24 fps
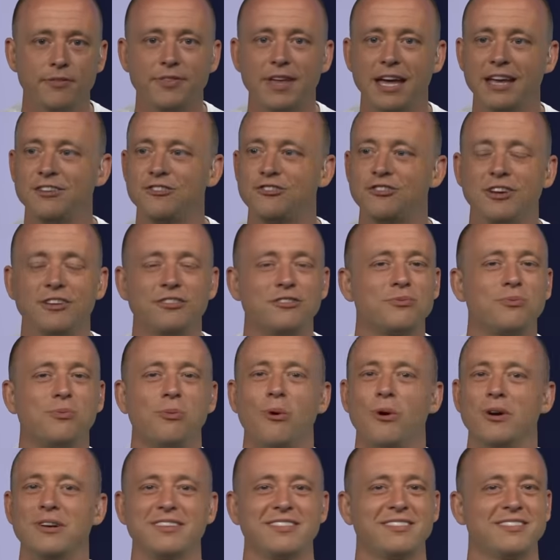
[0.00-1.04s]
They just
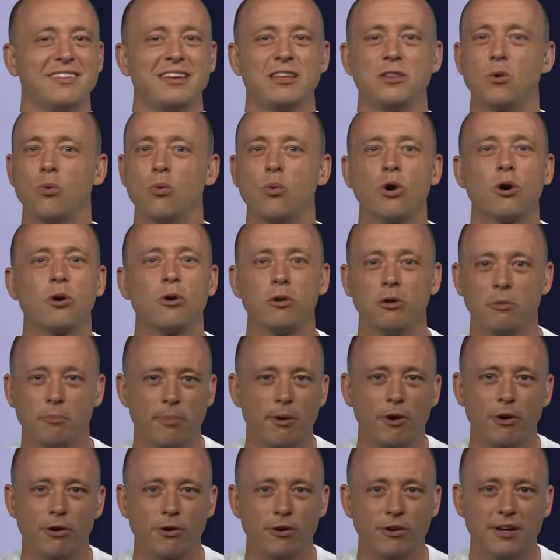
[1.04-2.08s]
want to see the world
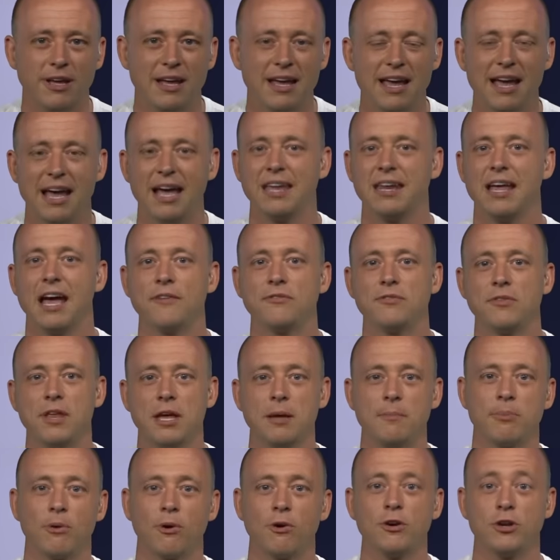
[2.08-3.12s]
burn. And after
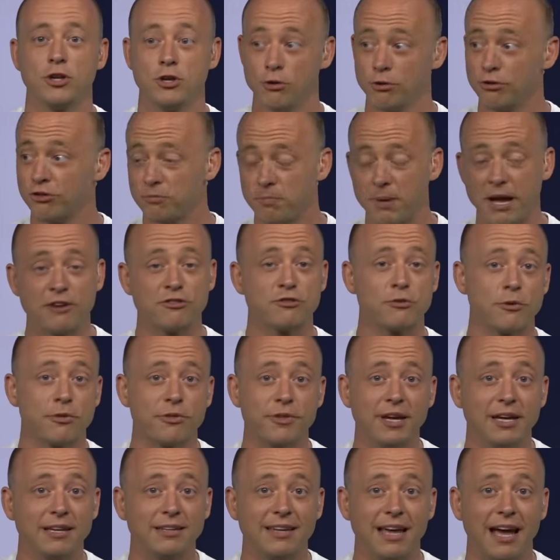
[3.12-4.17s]
they burn your special
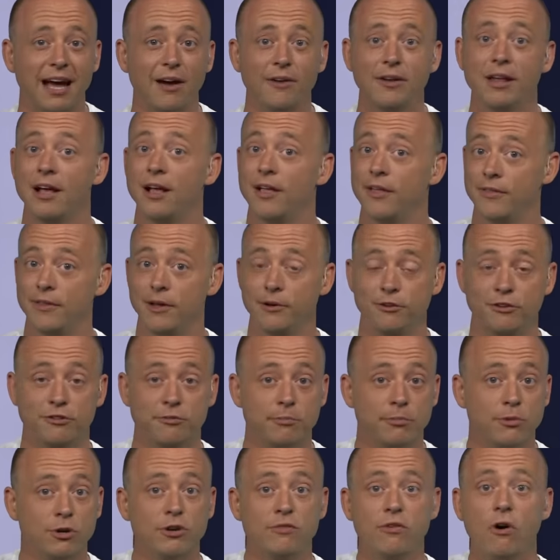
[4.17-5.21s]
thing down, they'll just
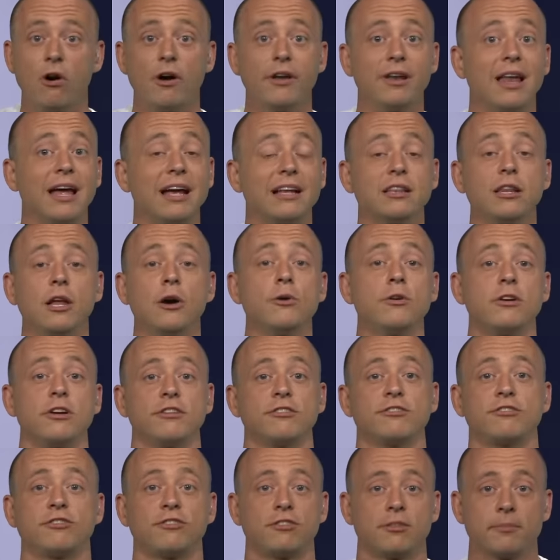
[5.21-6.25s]
move on like
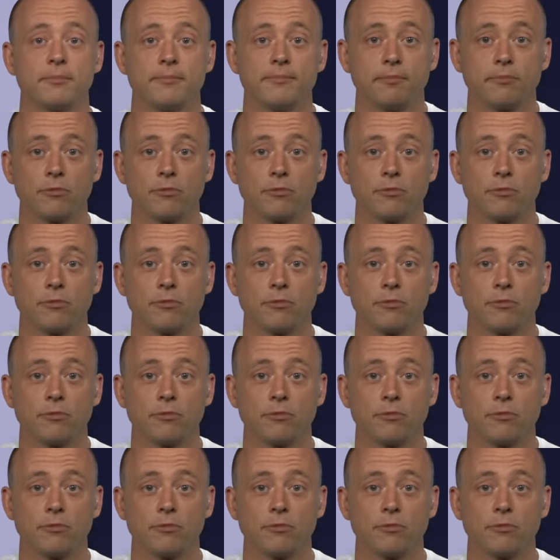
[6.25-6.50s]
locusts.